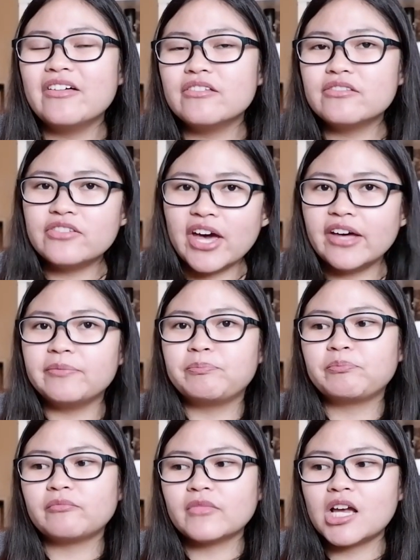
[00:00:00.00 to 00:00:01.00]

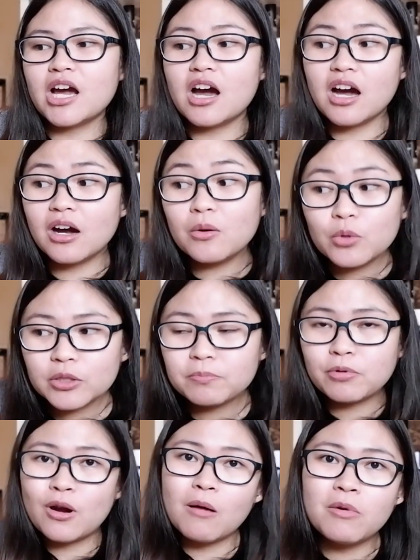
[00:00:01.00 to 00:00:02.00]
then I would
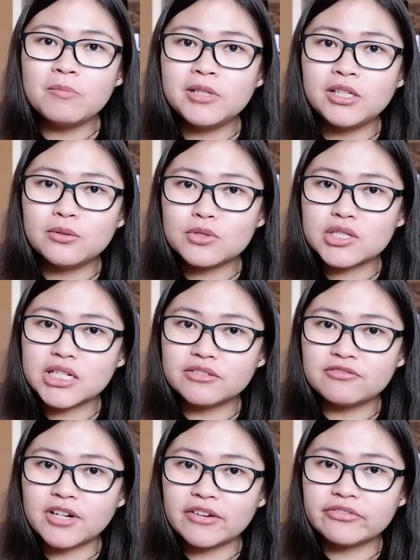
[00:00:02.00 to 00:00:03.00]
probably use that
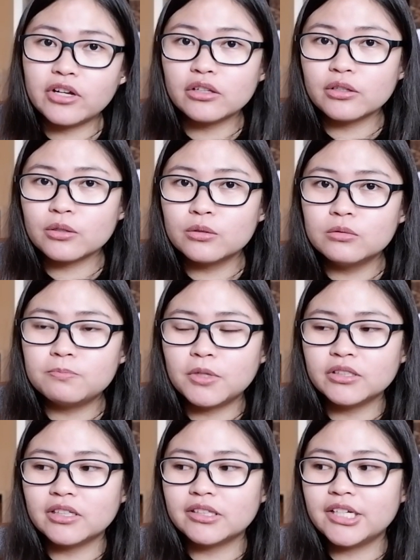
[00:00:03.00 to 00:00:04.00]
$5
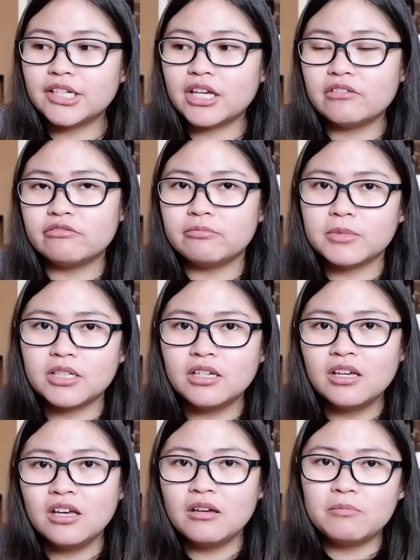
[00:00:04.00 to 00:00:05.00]
coupon that they gave me
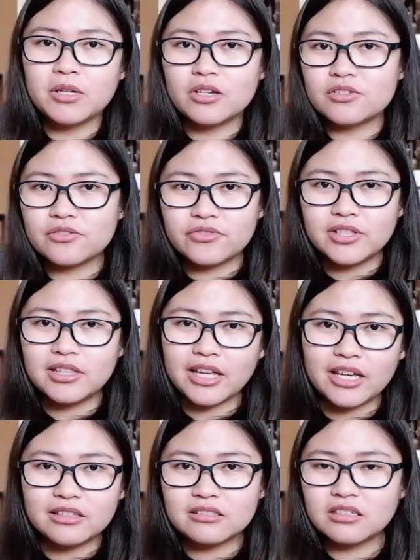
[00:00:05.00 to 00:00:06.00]
because of the
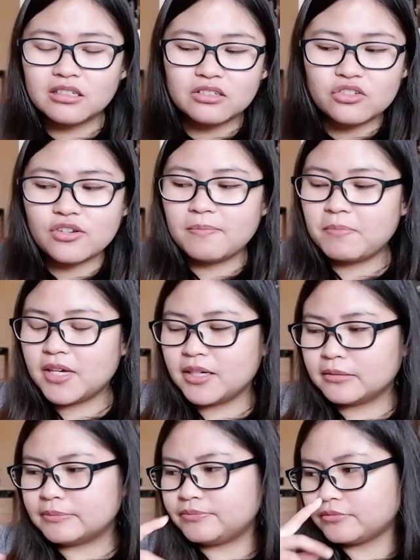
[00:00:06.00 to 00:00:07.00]
late
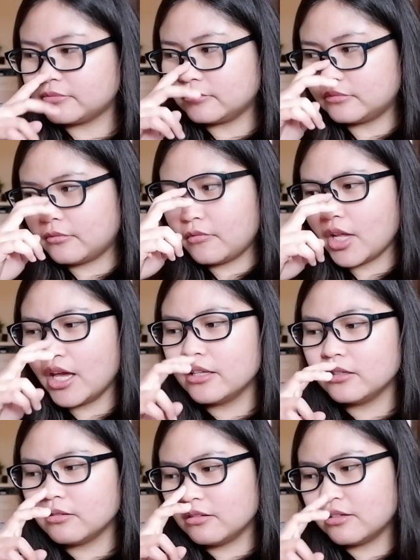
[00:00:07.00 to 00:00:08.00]
shipping
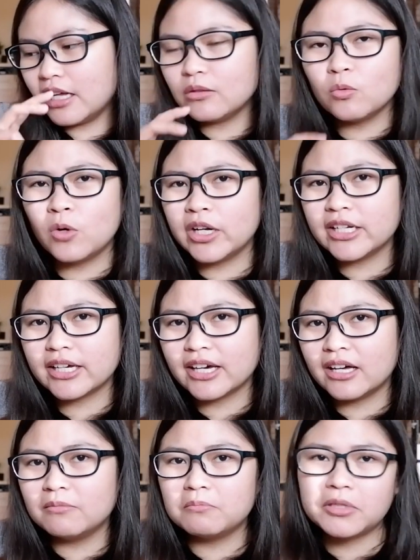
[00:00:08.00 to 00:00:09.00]
and get one
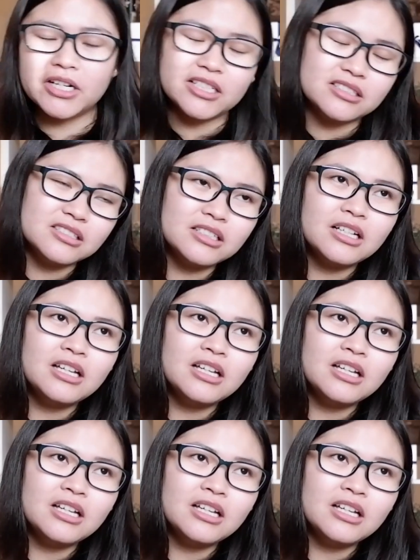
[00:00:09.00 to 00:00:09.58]
again. But